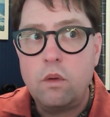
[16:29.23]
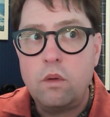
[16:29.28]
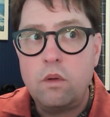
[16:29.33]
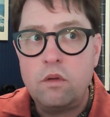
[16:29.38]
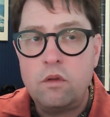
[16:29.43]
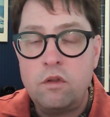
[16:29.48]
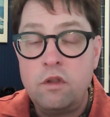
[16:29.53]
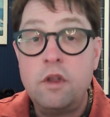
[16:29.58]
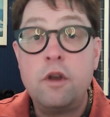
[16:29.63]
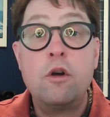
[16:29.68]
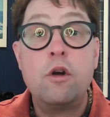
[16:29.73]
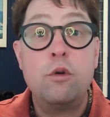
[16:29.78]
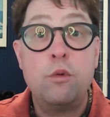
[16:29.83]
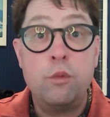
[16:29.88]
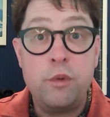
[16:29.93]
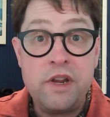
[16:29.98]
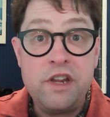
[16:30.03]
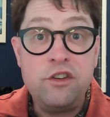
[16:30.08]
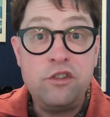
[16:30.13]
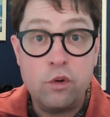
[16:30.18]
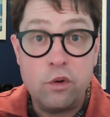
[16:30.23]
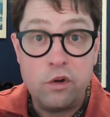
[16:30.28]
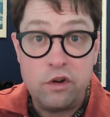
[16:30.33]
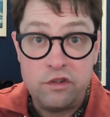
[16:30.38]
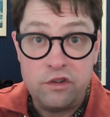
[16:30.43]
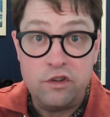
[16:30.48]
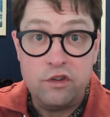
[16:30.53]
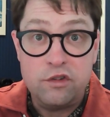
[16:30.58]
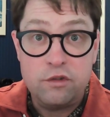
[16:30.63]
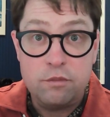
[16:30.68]

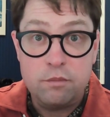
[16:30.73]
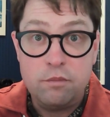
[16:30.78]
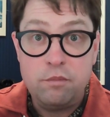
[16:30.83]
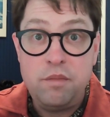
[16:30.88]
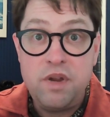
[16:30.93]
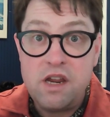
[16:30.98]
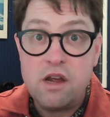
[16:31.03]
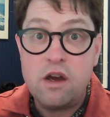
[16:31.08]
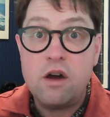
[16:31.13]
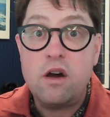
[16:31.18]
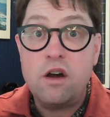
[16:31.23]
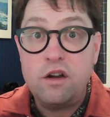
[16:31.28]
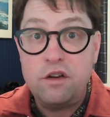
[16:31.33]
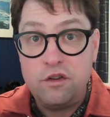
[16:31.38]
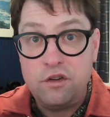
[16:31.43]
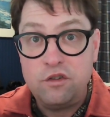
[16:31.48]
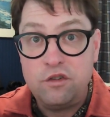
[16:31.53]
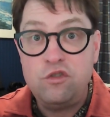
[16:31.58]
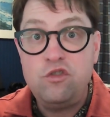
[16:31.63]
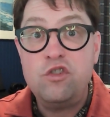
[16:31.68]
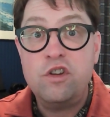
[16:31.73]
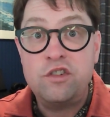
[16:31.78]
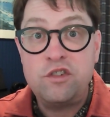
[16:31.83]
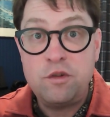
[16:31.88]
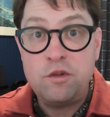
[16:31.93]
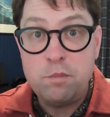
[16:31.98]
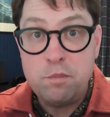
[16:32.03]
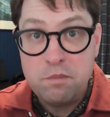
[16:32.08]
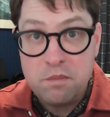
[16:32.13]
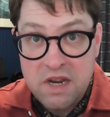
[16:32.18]
resources beyond
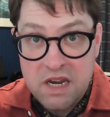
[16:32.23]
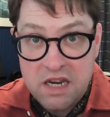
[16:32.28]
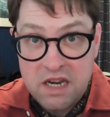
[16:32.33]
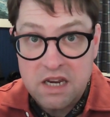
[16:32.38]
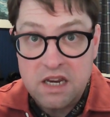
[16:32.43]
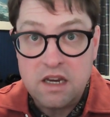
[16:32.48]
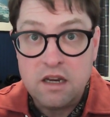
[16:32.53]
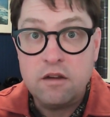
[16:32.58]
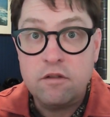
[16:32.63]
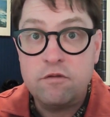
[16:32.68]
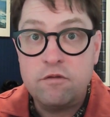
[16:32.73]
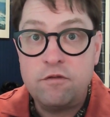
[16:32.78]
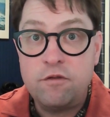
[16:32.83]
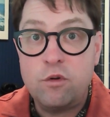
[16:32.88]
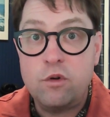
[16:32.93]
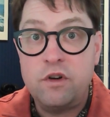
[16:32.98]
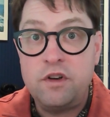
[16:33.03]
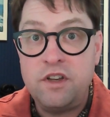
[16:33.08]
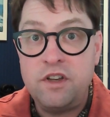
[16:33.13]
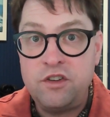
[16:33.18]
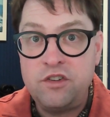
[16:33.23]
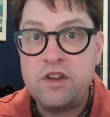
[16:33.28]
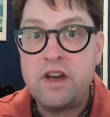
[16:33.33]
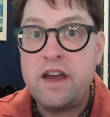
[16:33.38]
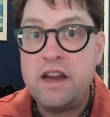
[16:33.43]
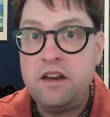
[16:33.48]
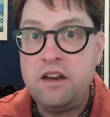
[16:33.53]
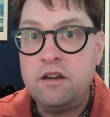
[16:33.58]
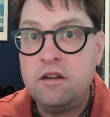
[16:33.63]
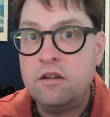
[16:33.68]
just me for
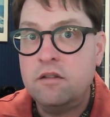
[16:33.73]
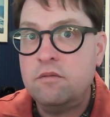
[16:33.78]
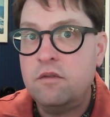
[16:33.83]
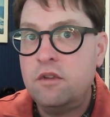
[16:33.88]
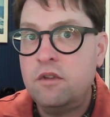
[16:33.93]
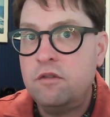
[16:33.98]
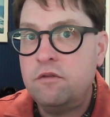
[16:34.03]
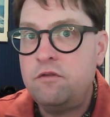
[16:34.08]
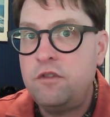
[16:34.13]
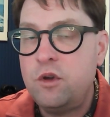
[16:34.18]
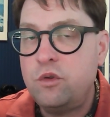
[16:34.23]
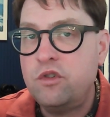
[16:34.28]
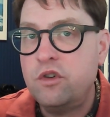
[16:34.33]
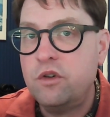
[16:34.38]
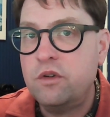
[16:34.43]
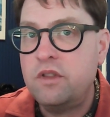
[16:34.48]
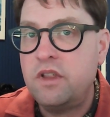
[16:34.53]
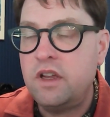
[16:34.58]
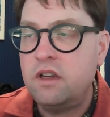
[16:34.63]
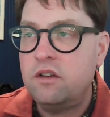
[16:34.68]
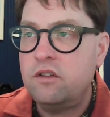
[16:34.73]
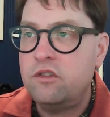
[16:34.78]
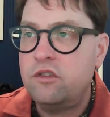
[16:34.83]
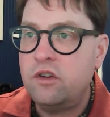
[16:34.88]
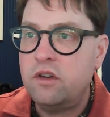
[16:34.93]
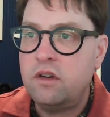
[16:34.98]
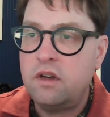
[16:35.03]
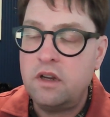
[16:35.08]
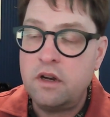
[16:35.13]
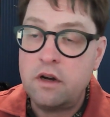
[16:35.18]
deciding the future things
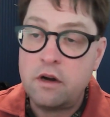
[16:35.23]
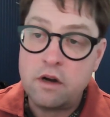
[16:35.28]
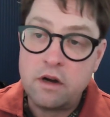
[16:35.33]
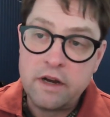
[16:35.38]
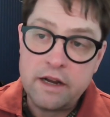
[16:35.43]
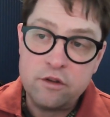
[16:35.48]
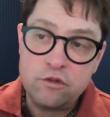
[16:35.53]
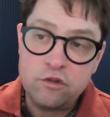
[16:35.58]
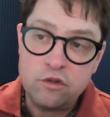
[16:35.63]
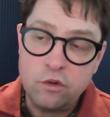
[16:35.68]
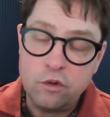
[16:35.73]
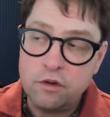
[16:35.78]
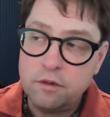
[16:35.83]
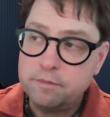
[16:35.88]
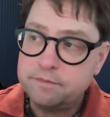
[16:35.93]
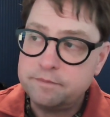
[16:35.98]
in our household.